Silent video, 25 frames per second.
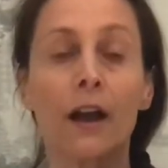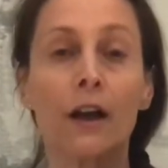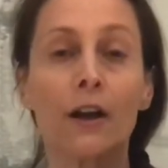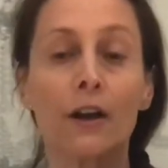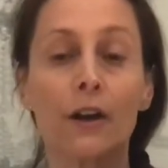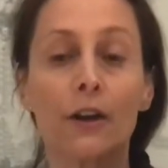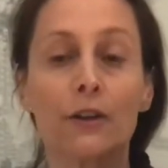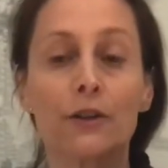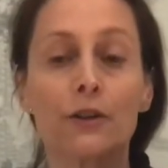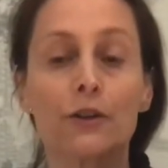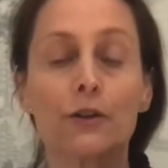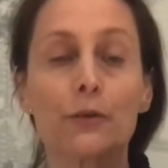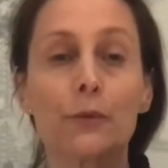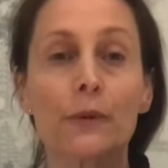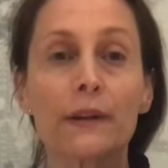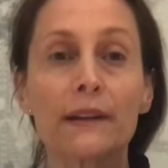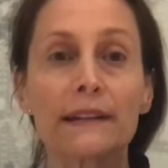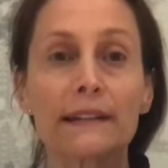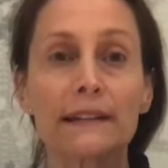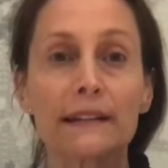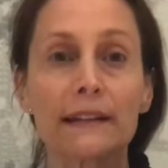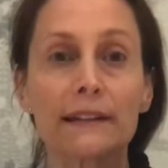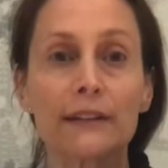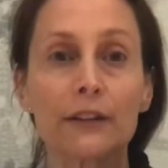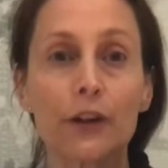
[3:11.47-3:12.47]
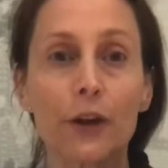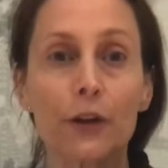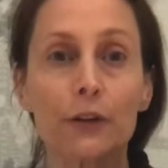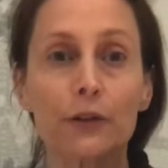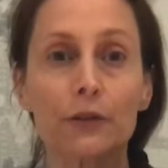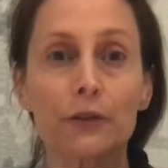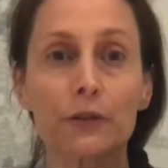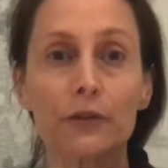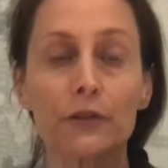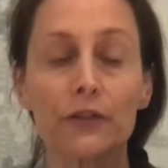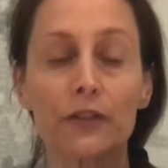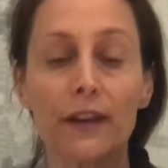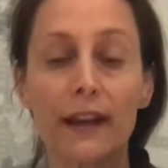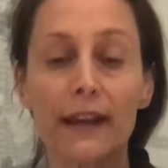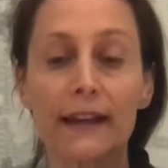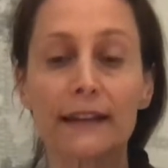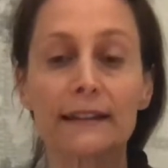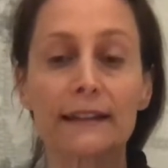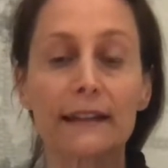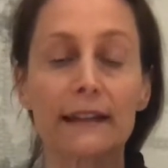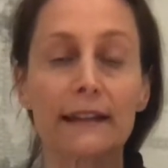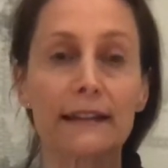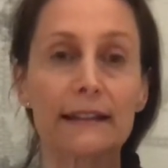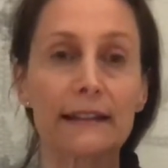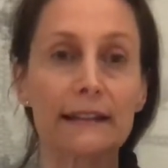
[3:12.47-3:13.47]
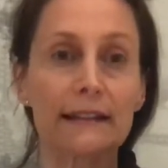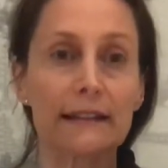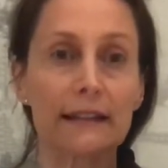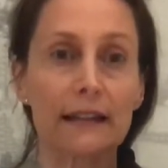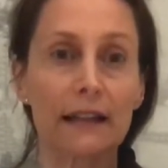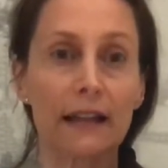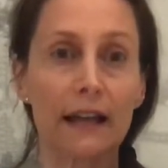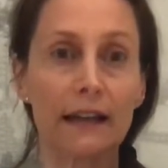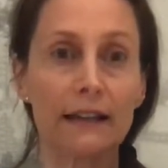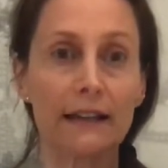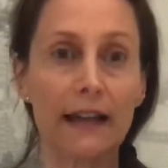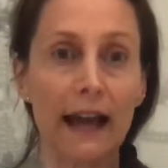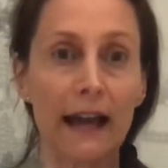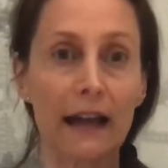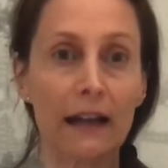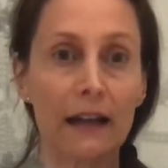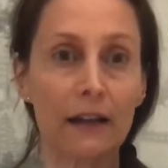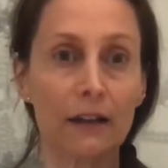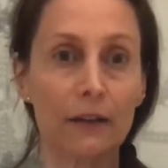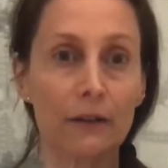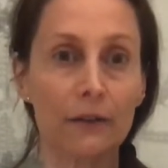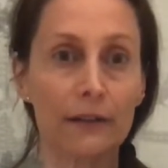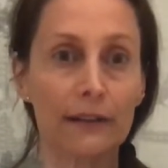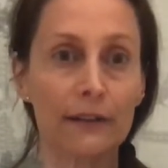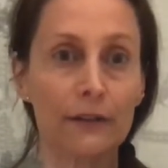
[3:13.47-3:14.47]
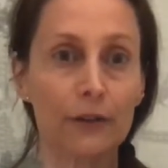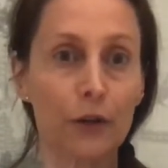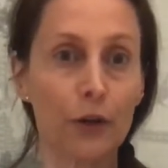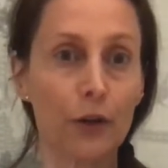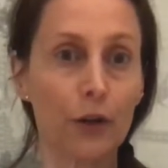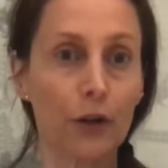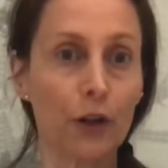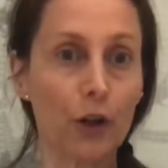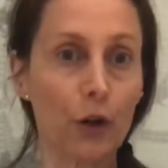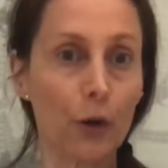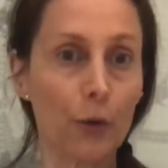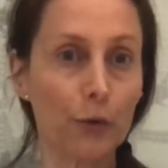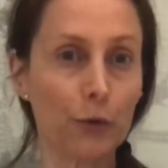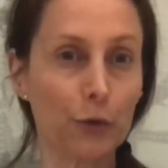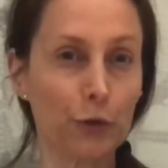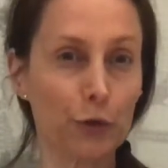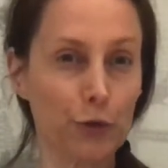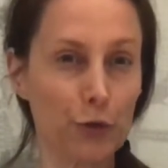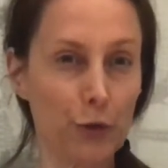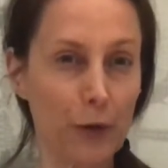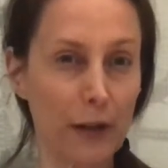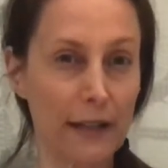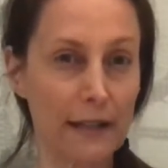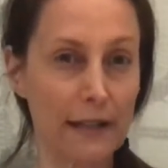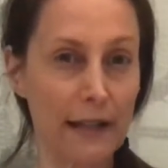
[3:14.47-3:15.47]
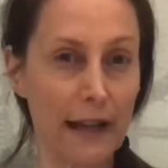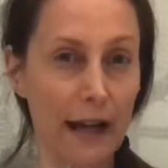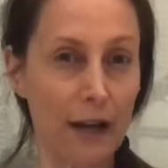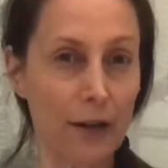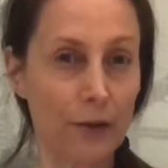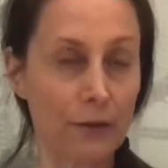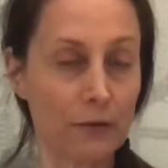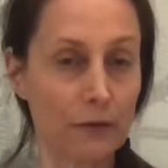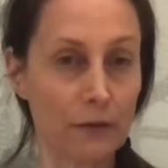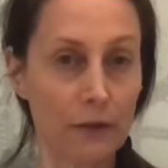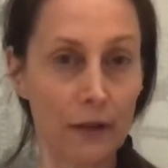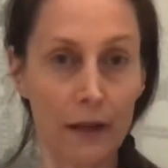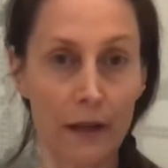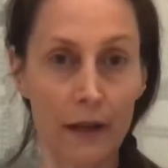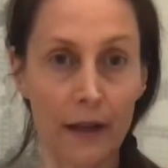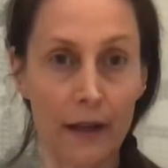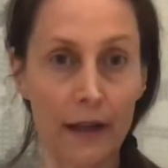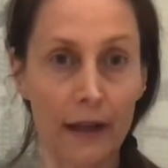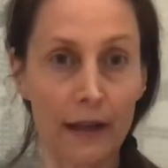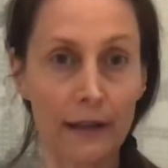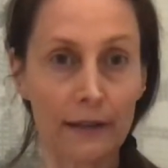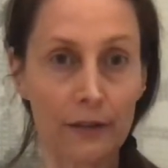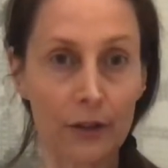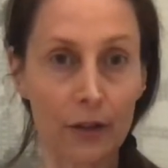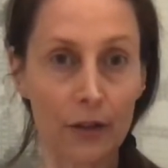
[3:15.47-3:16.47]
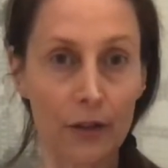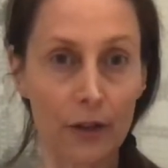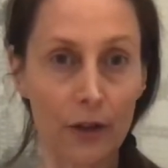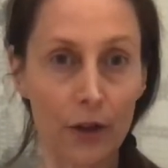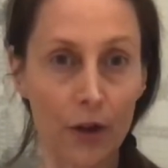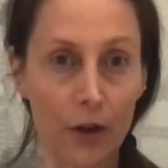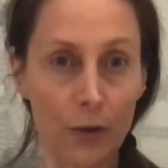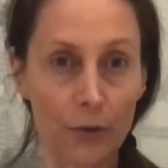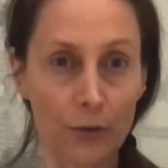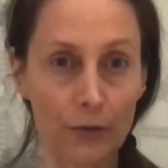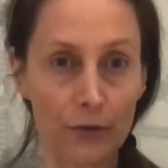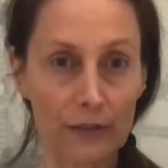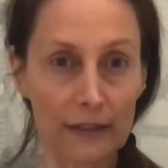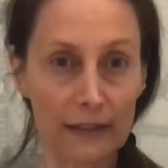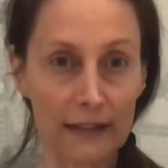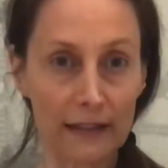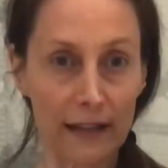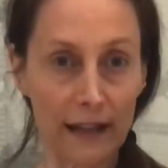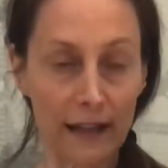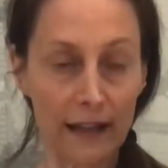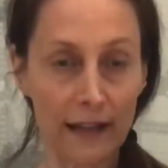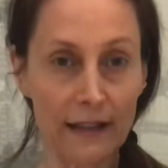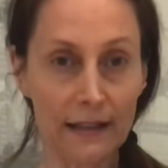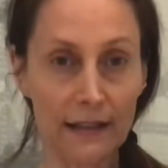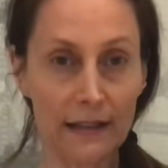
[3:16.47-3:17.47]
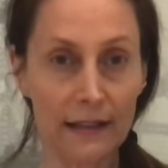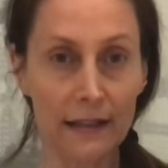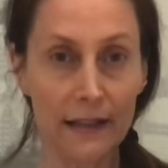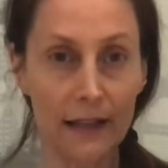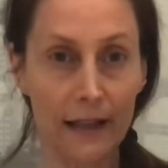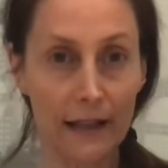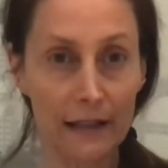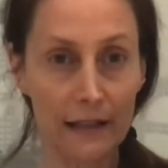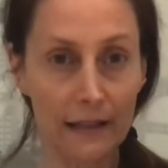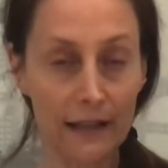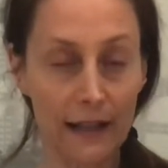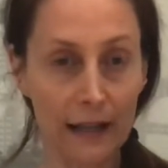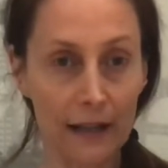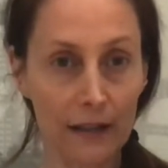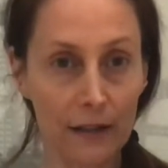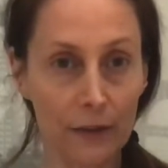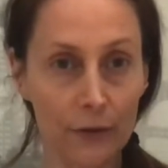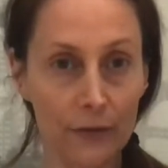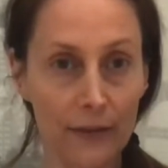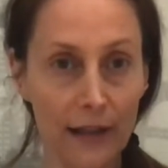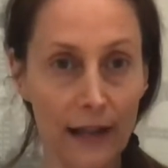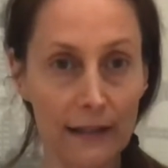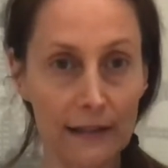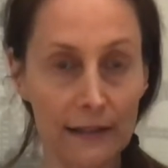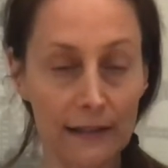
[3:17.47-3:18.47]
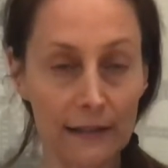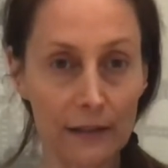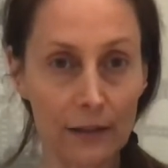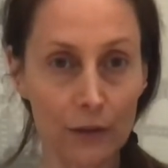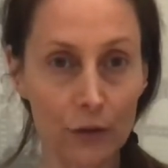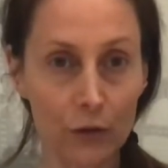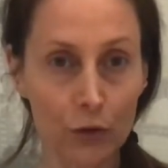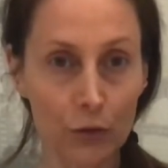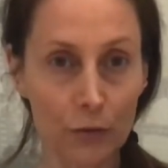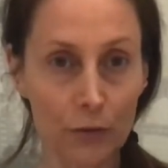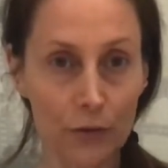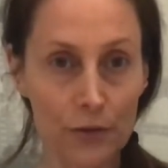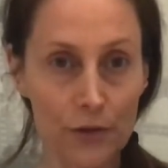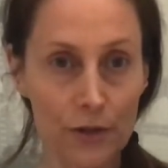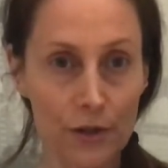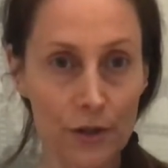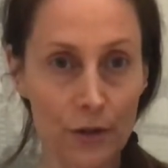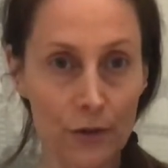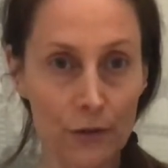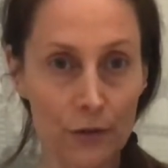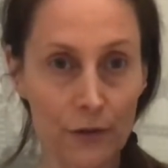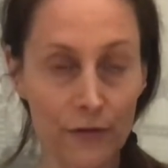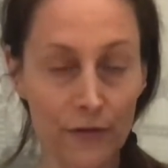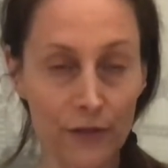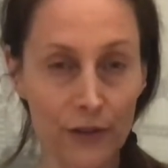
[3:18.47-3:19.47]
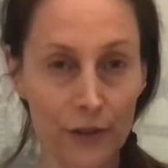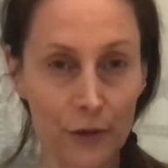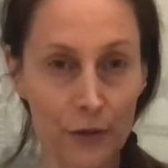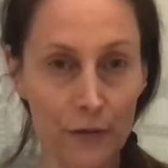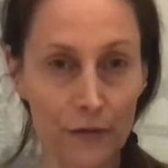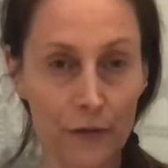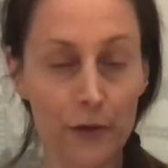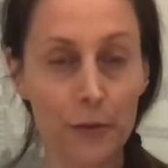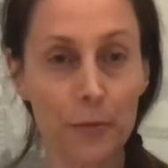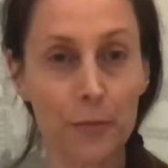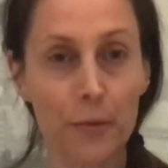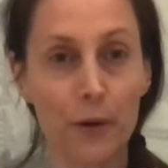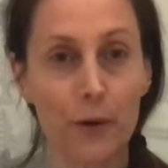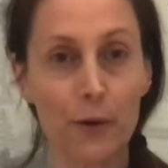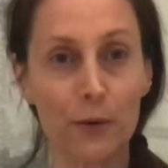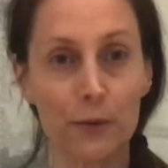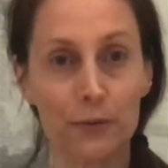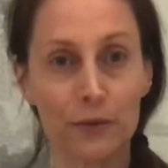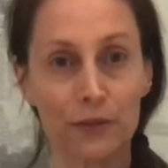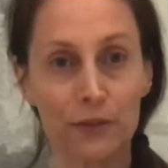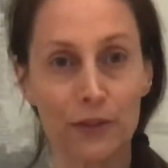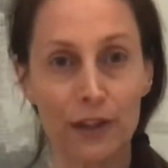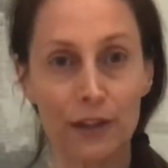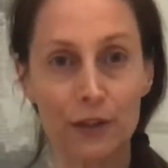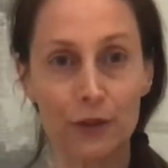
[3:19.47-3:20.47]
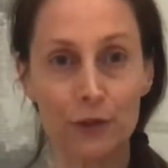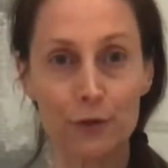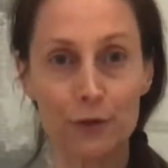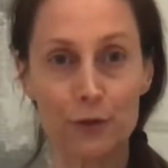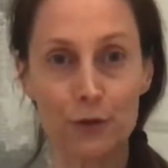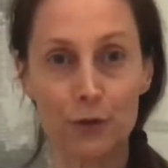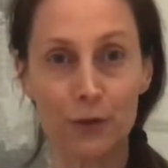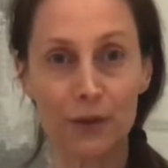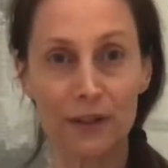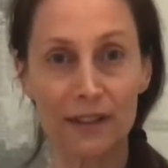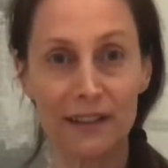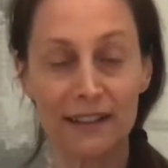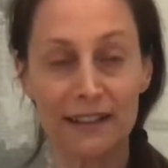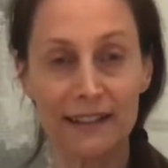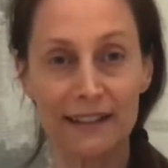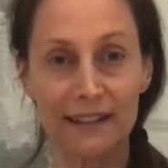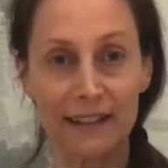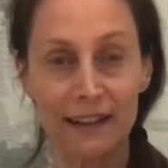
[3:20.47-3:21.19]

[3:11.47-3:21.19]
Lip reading: Your wrist is going to flex at a slight angle. It's not going to go straight down. It's going to go slightly at an angle. That's the normal geography of your bones and your joint.